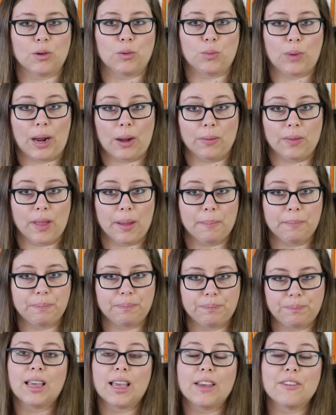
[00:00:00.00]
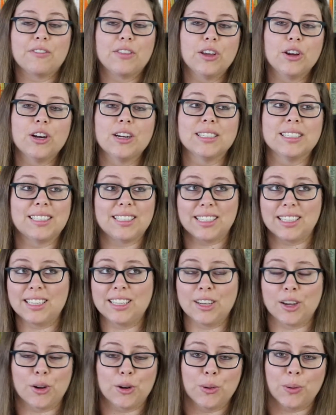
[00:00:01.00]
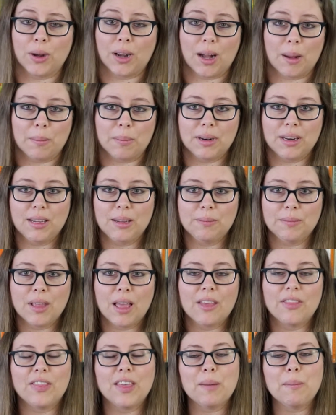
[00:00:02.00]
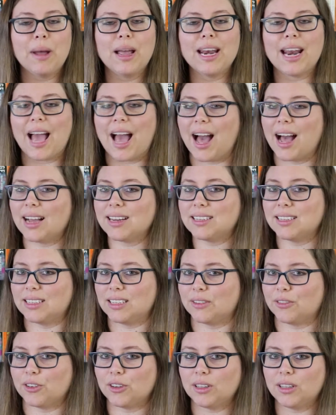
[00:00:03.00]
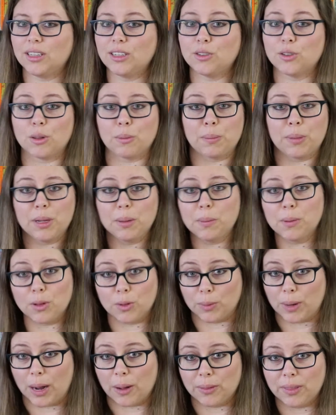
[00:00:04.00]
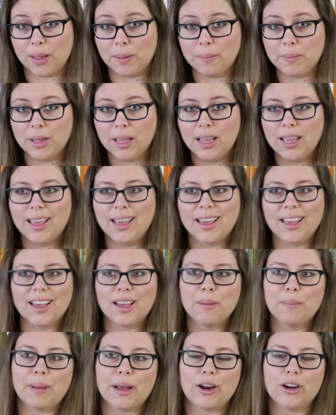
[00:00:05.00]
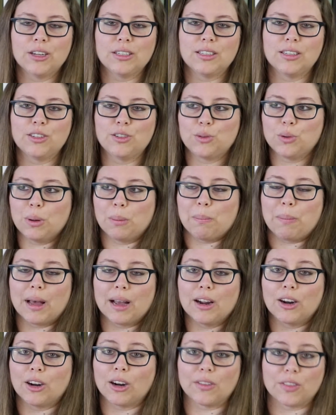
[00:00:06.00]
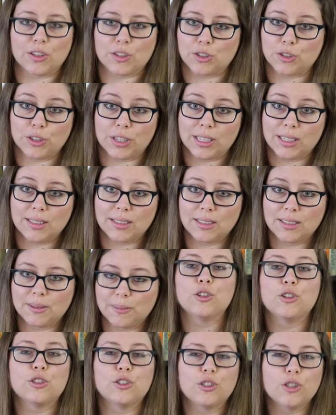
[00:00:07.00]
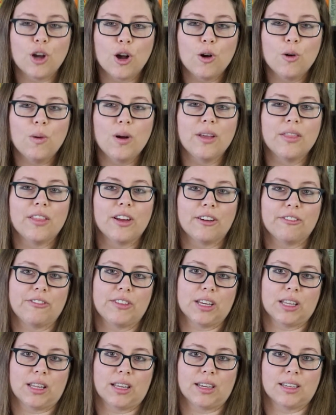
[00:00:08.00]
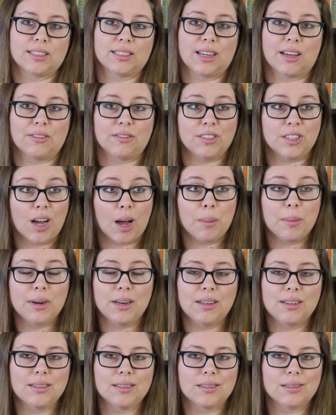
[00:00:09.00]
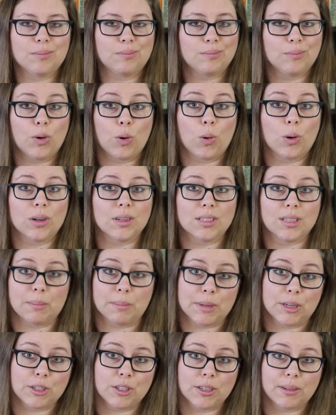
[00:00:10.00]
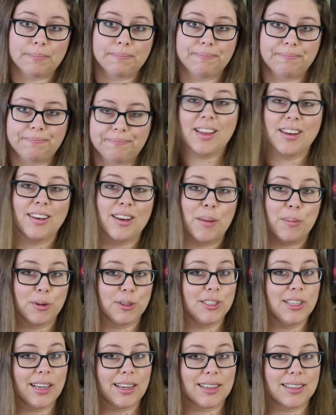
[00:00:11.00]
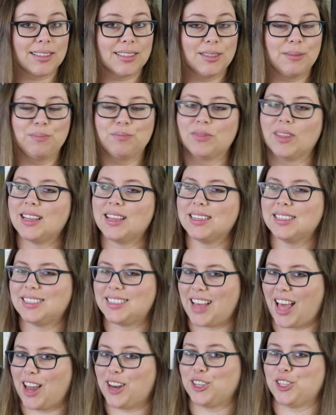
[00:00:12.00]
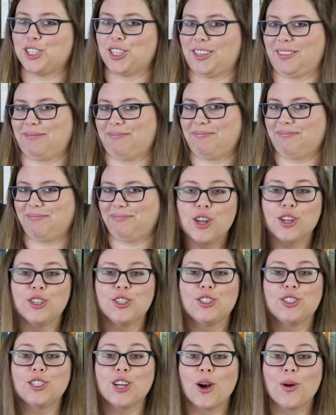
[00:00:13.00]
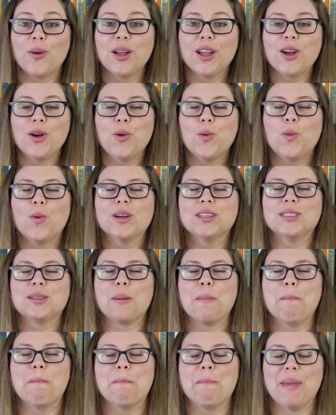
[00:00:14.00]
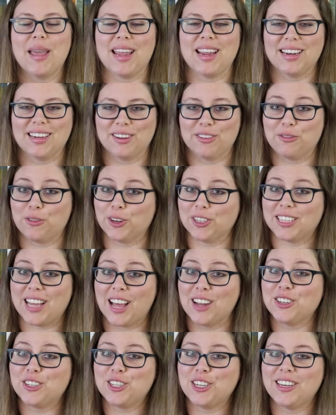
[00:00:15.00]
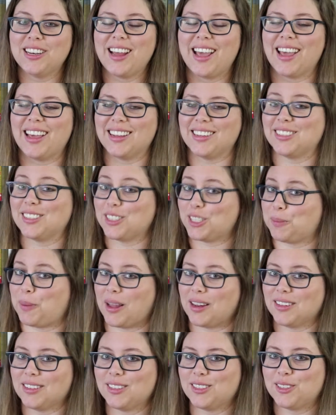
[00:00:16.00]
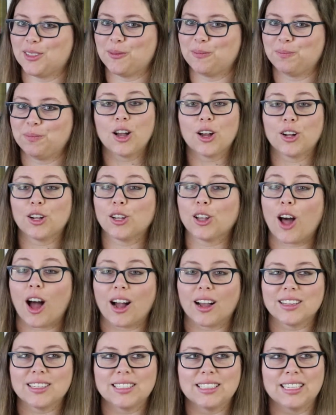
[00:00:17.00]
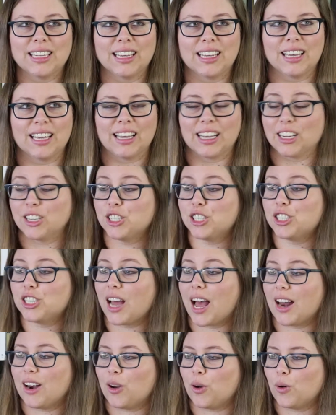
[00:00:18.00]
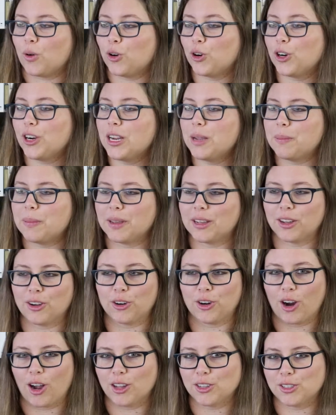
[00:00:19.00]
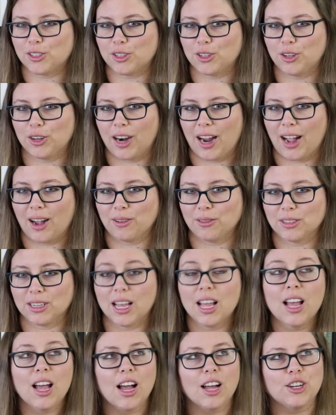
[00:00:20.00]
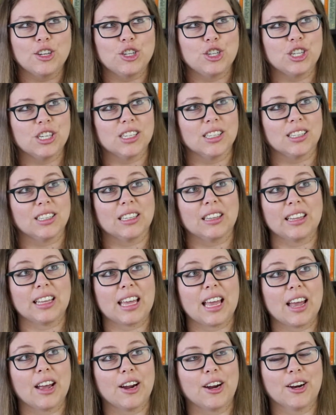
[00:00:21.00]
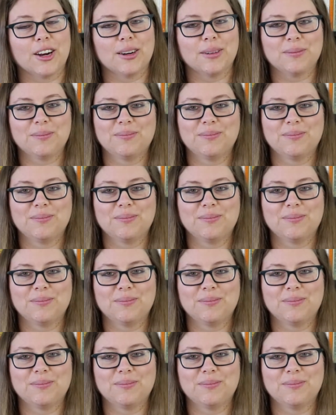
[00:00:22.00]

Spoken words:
around them. If they're a CEO to a company, they might act differently to the people around them in comparison to a beggar on the streets. Show their feelings of dominance or submission. Number 6, tension. Showing was made for tension and suspense. Clocks ticking, a shadow creeping across the ground, a chill in the air.